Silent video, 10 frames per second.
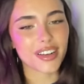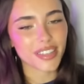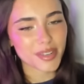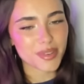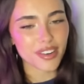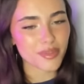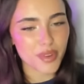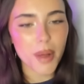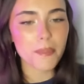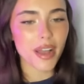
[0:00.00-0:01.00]
Like we're on, we're
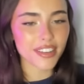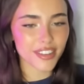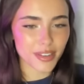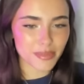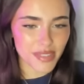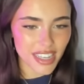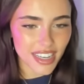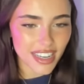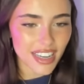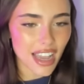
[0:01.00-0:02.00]
on bad terms,
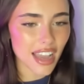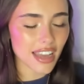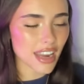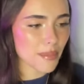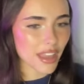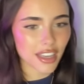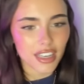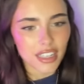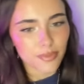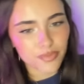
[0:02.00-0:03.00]
and I'm like
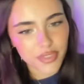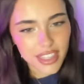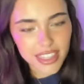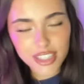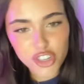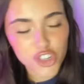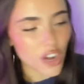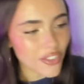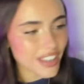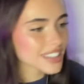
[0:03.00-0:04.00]

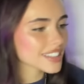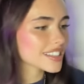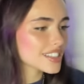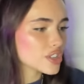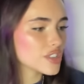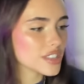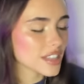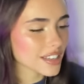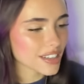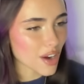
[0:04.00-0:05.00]
shoving the
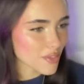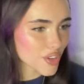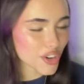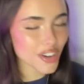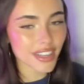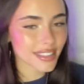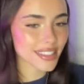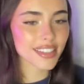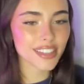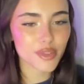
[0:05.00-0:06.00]
the comforter into
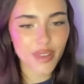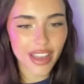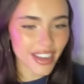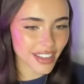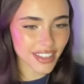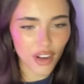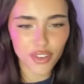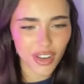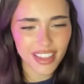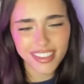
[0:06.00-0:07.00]
the duvet cover.
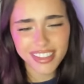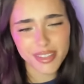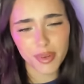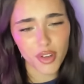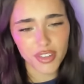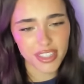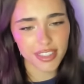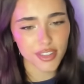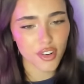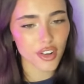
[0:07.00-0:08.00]
I think that's what all these things
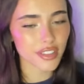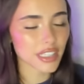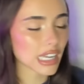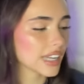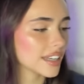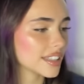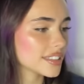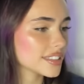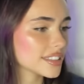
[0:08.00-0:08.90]
are called, and